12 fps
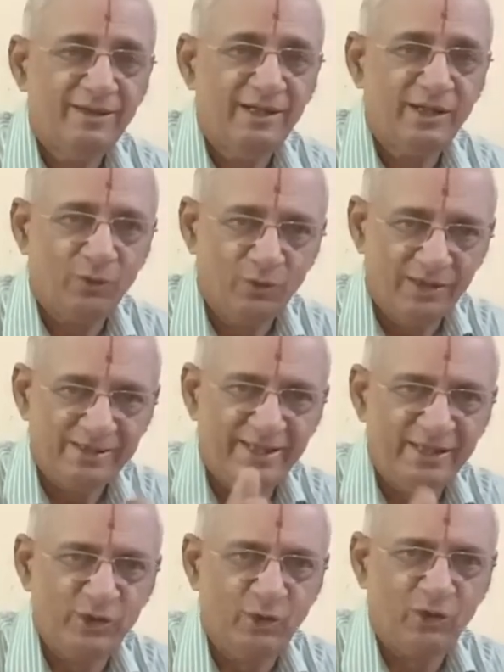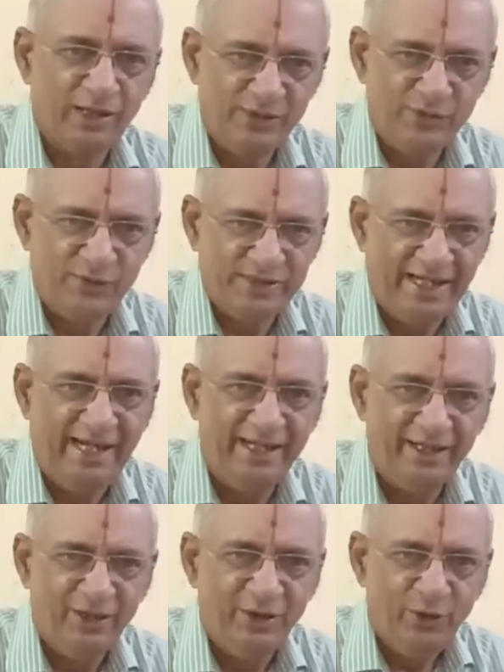around the seashore. As you stand,
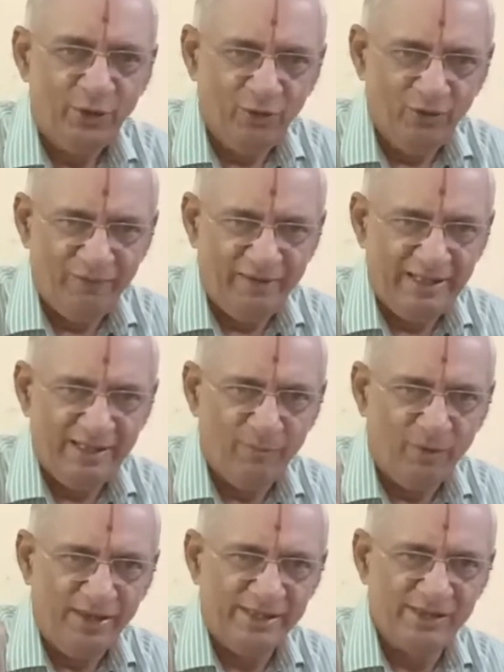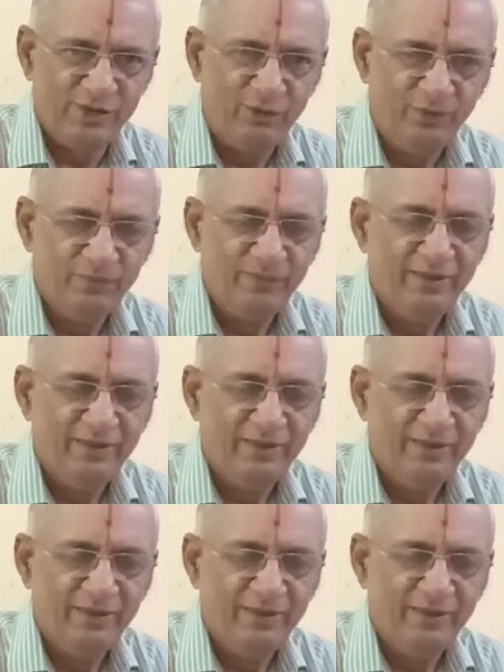you will feel the moist, you know.